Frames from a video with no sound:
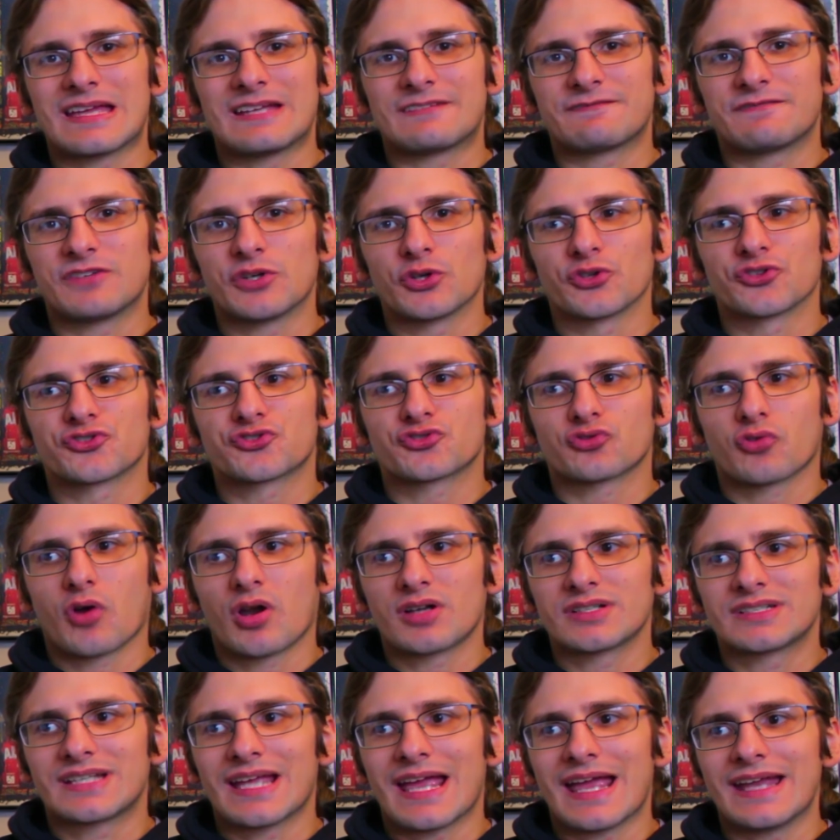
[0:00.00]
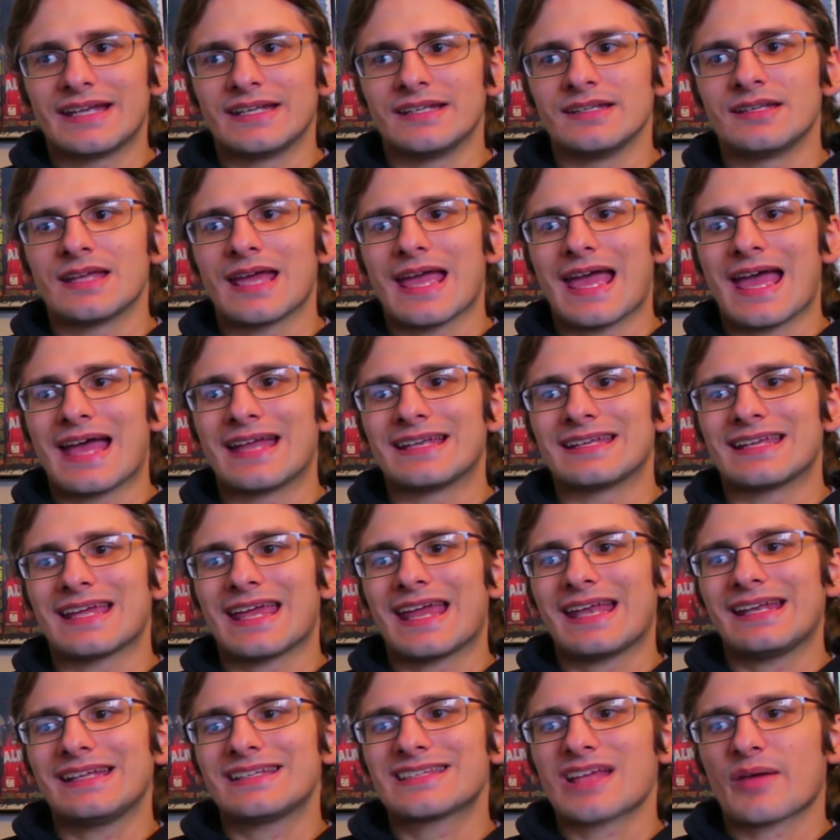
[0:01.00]
It feels truncated, and
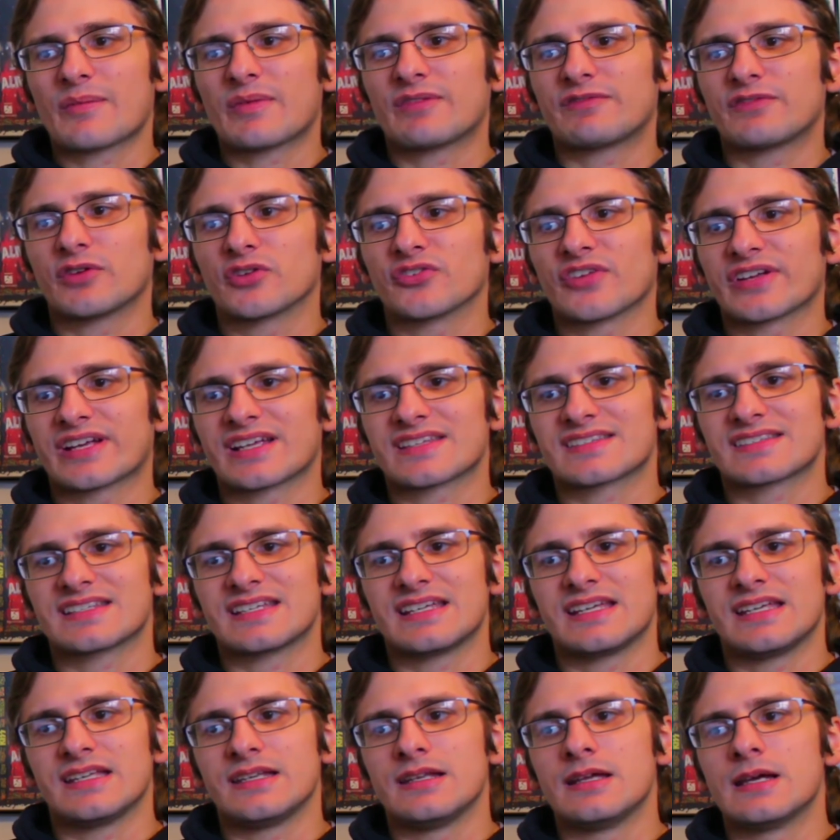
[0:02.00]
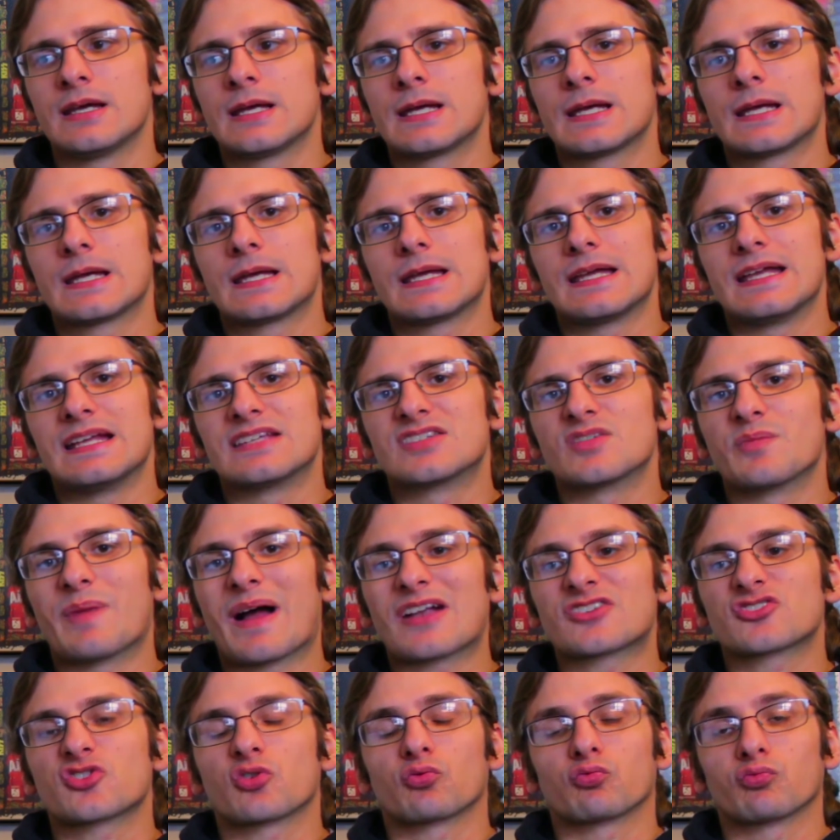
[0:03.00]
anytime it feels like a scene is
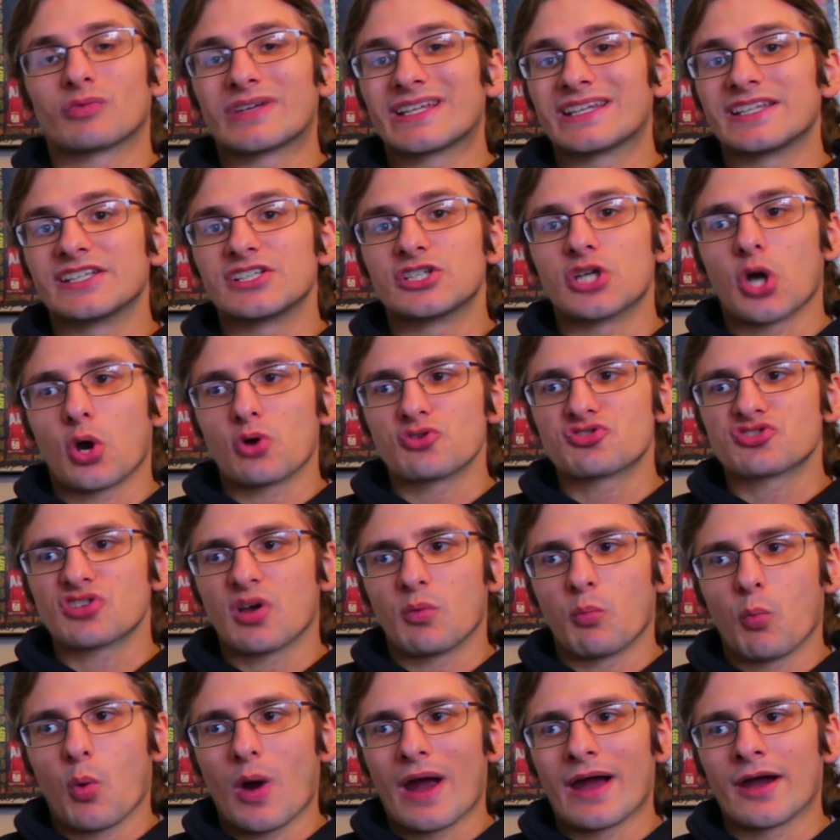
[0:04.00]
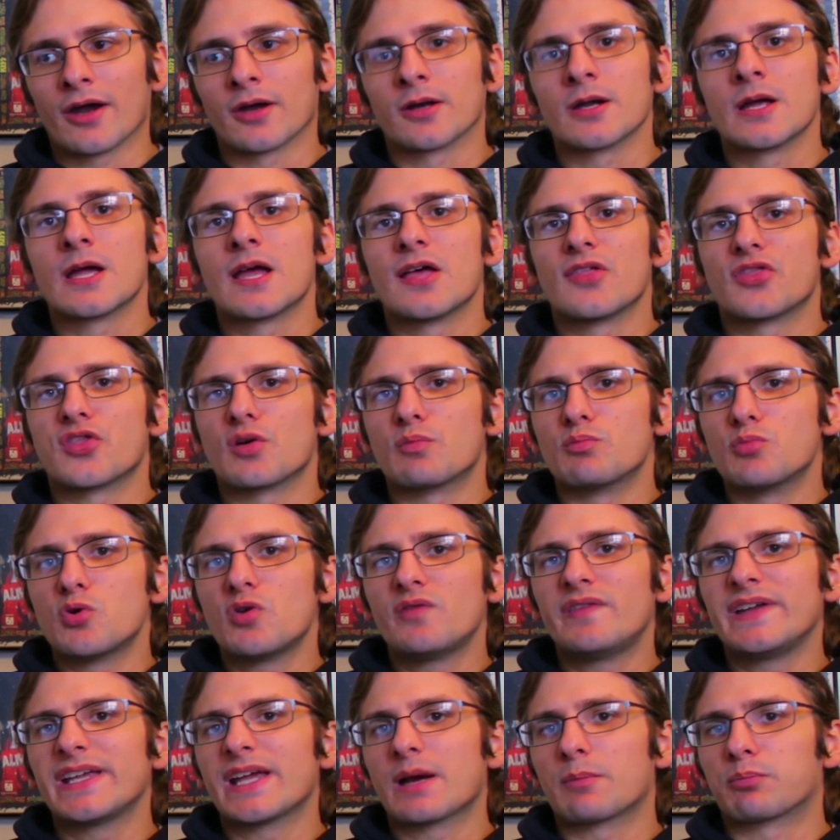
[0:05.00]
about to really go somewhere, the
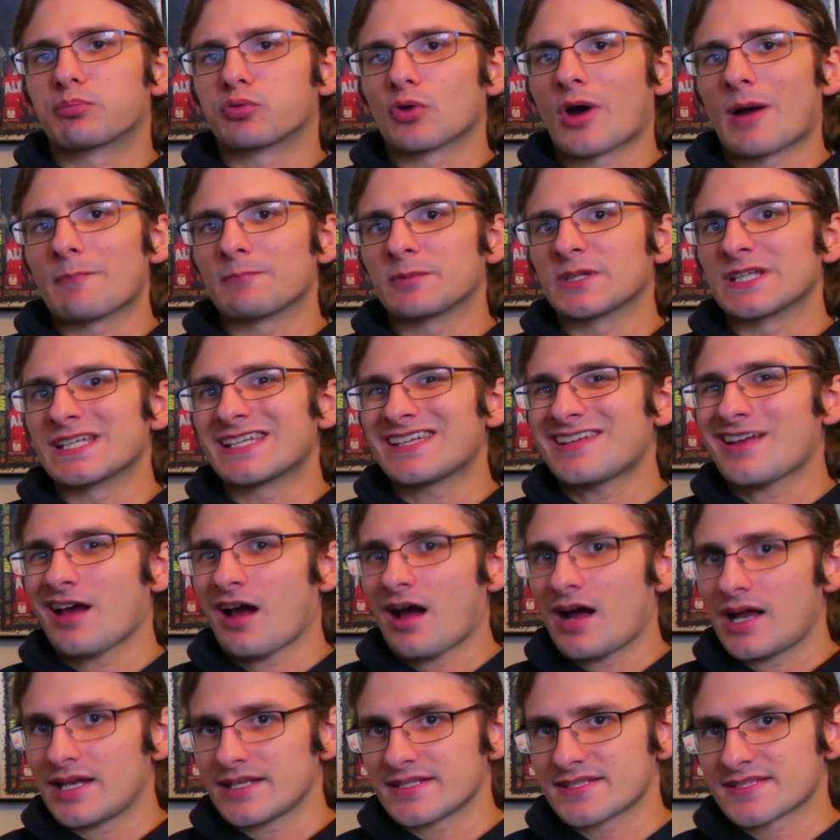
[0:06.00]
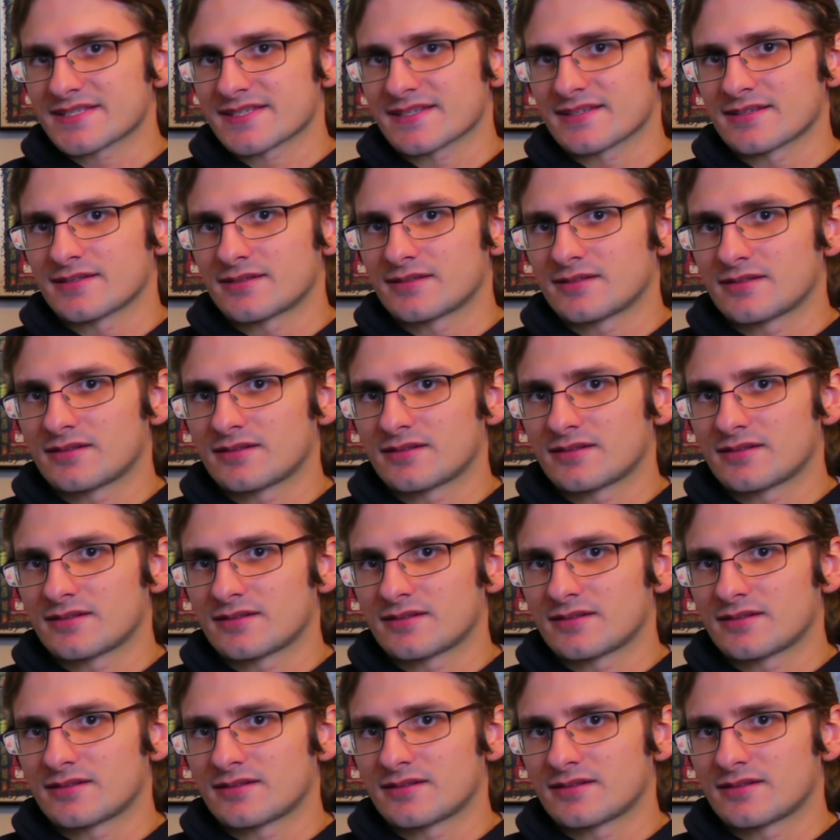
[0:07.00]
movie abruptly cuts.